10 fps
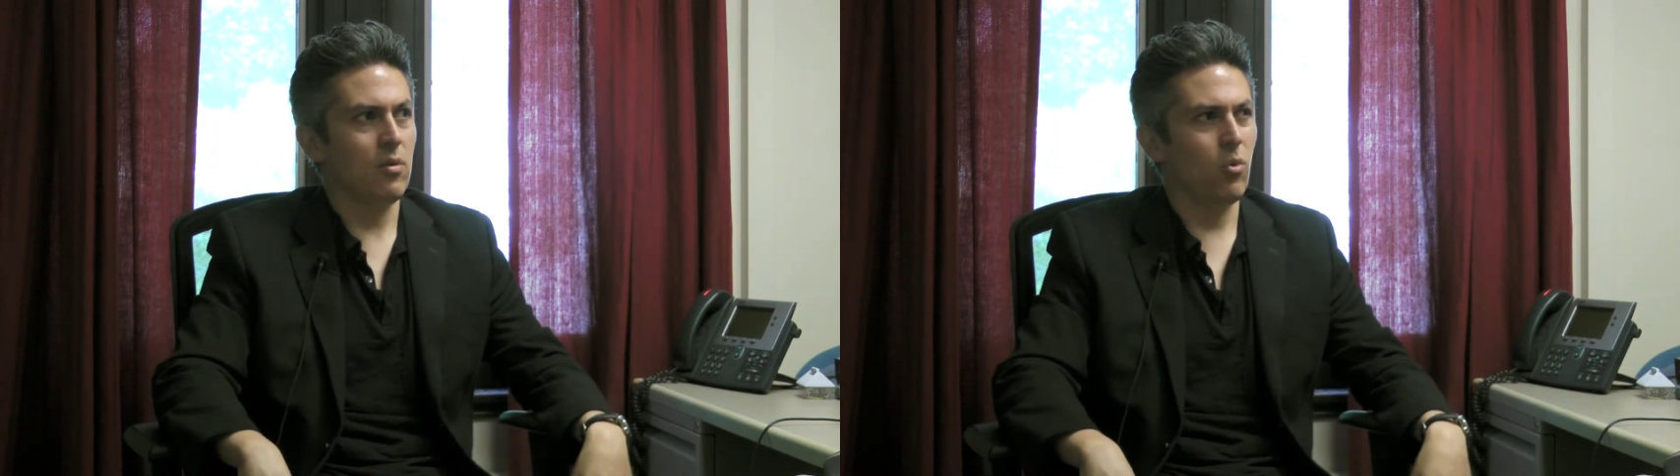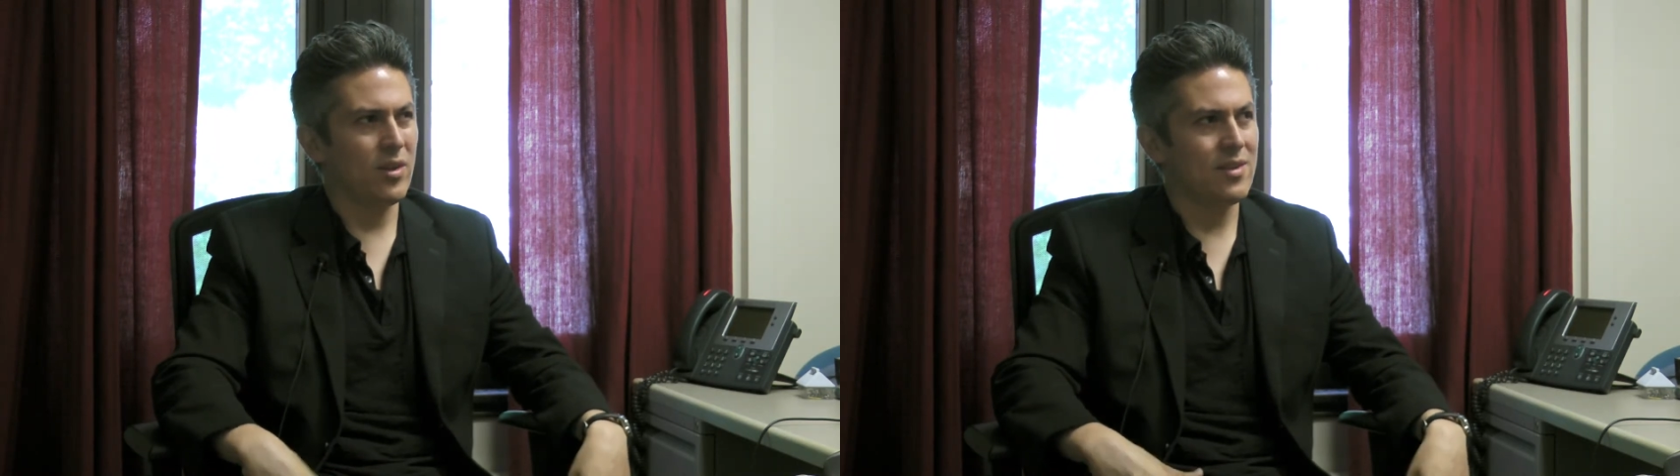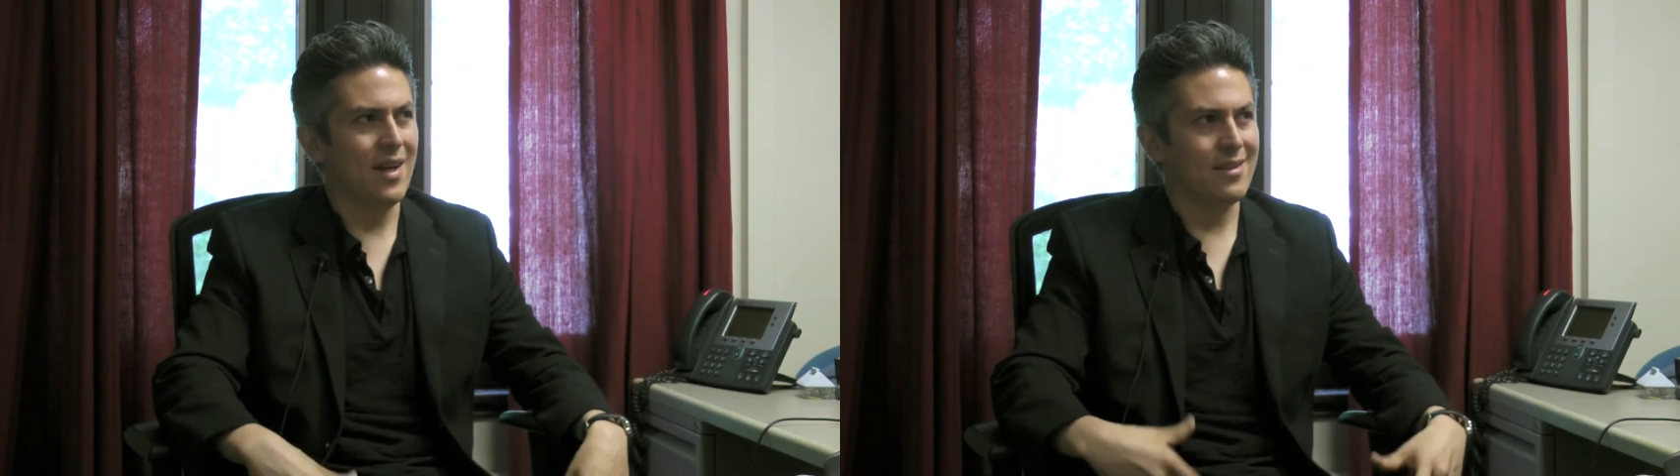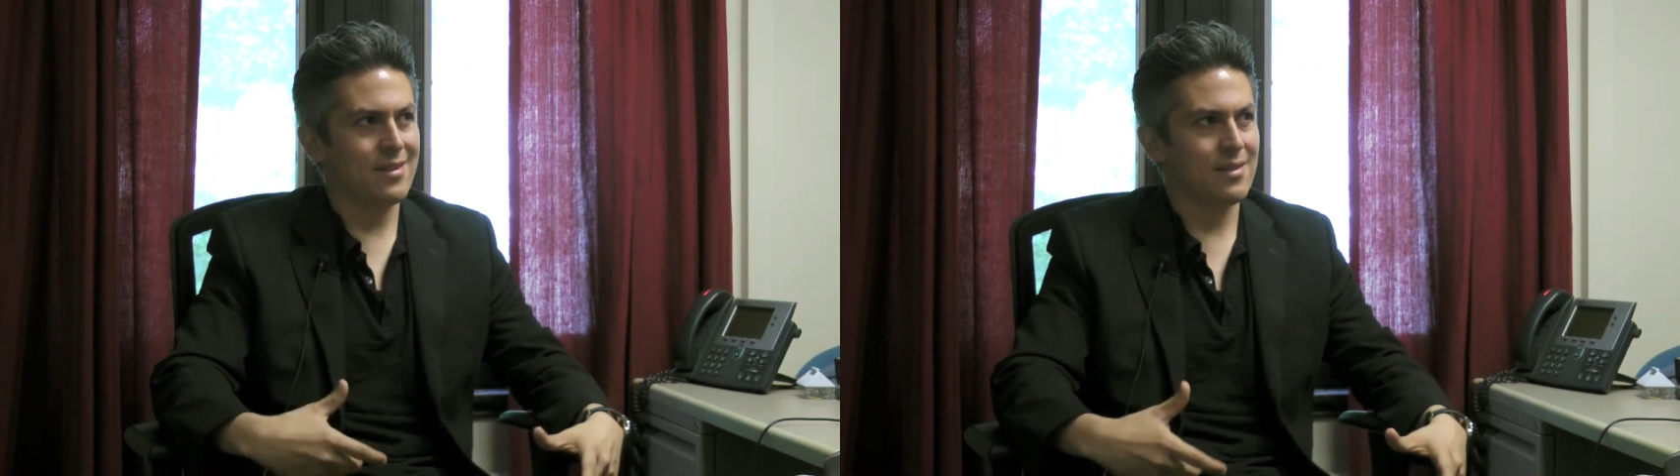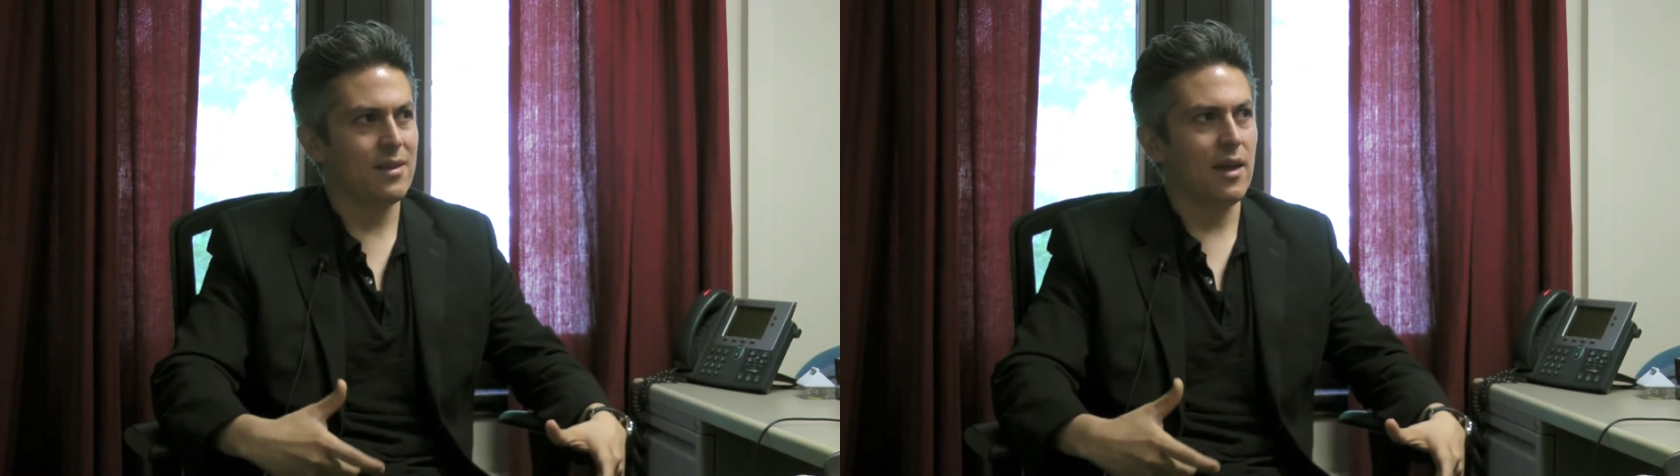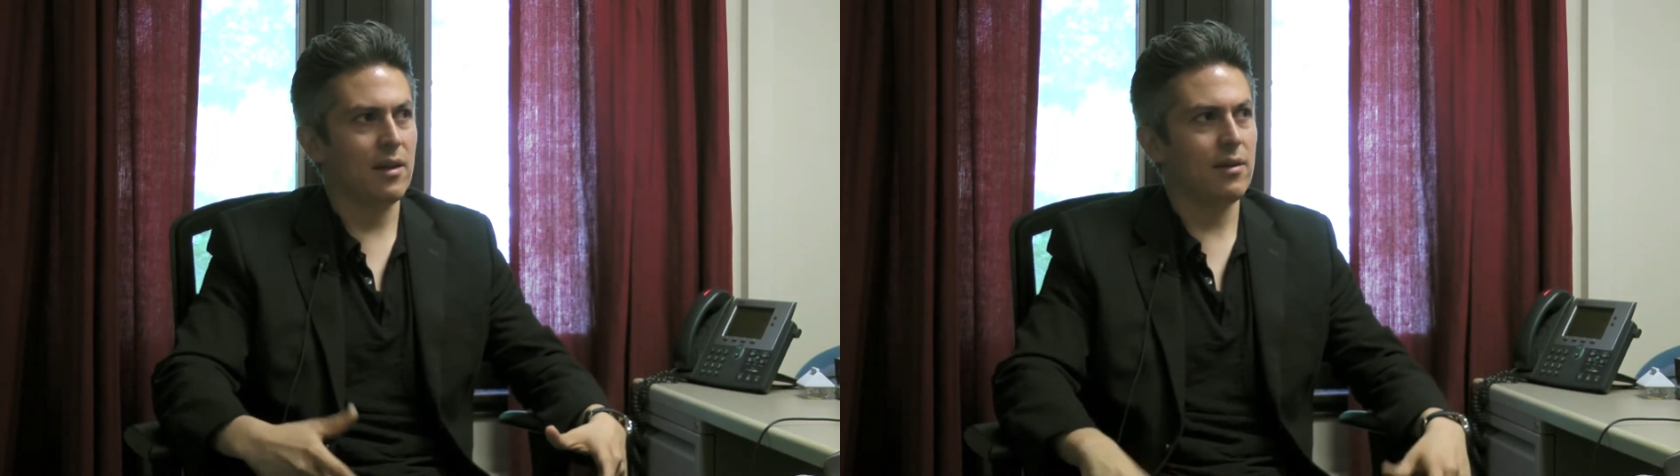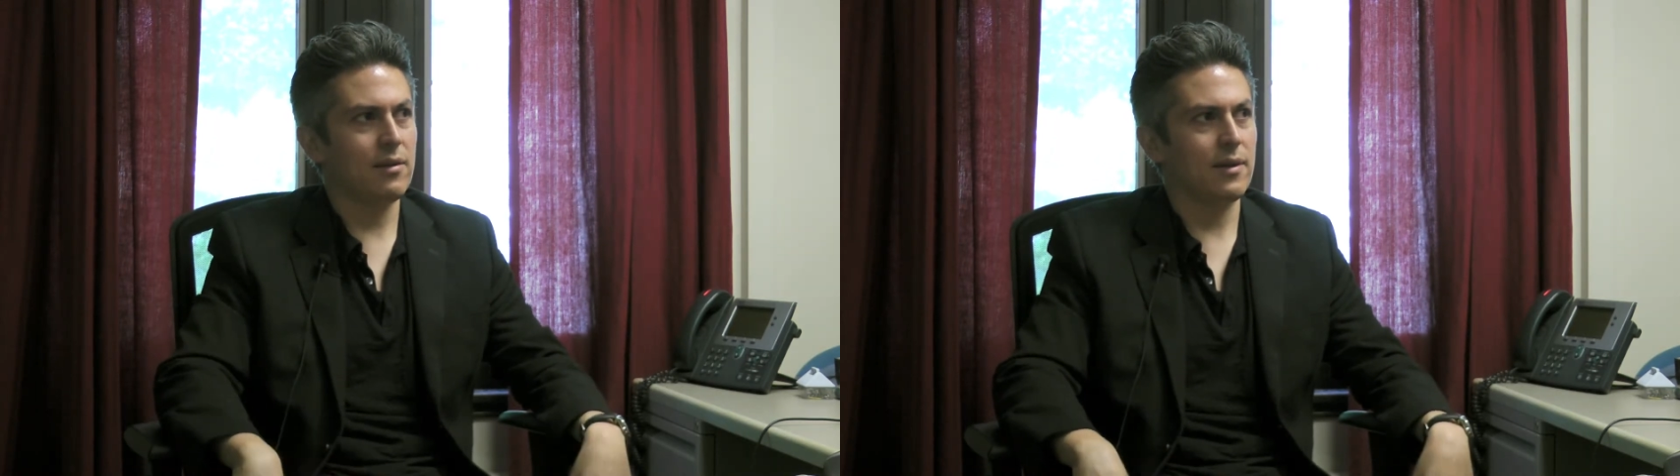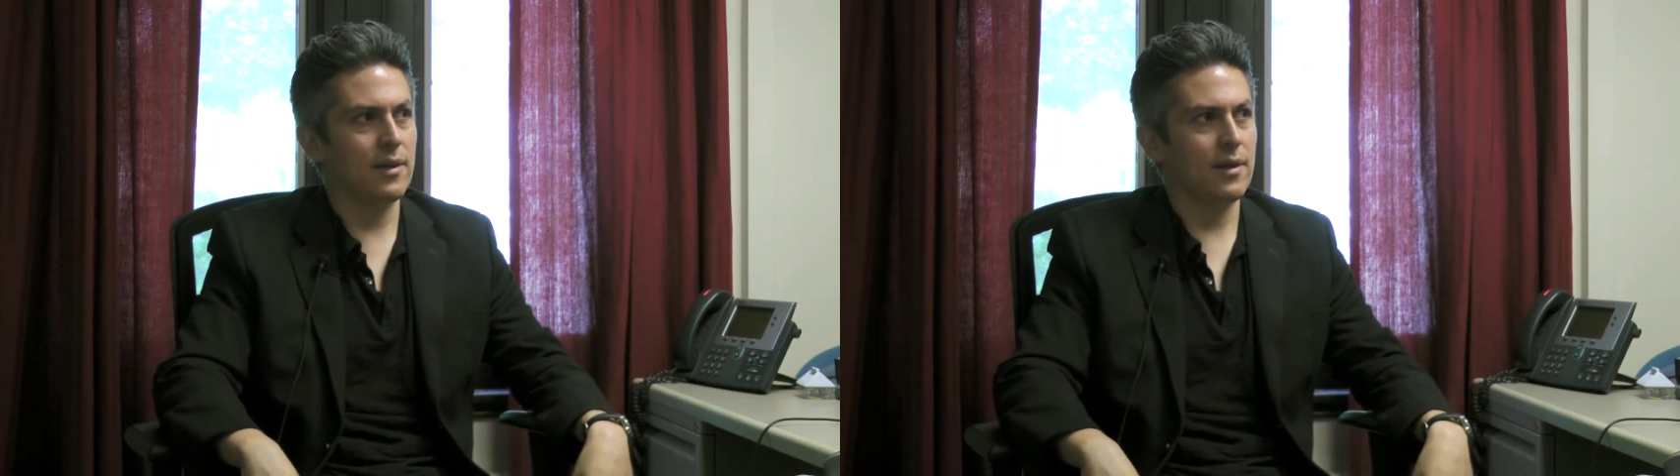what's at stake